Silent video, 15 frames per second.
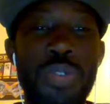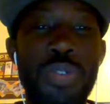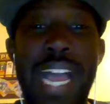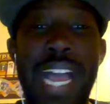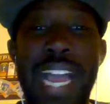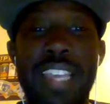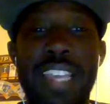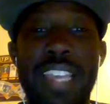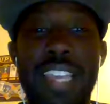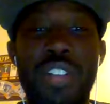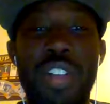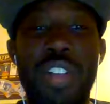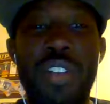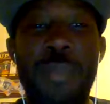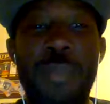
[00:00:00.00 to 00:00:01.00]
You know what I
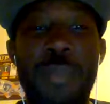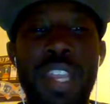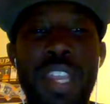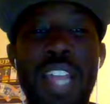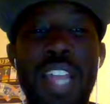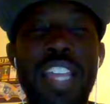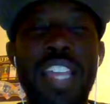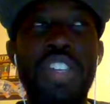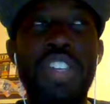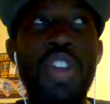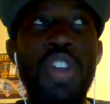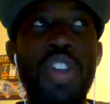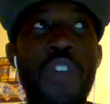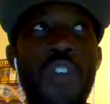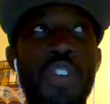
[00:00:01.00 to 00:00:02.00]
mean? Unless you know for
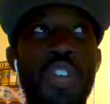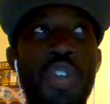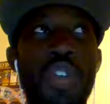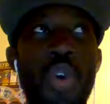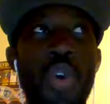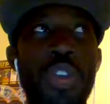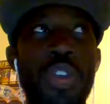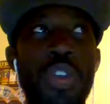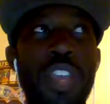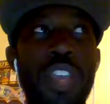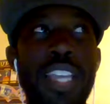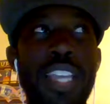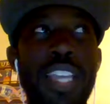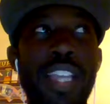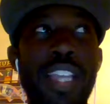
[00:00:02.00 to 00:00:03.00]
sure you can get
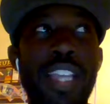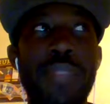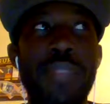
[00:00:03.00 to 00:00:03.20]
something that'll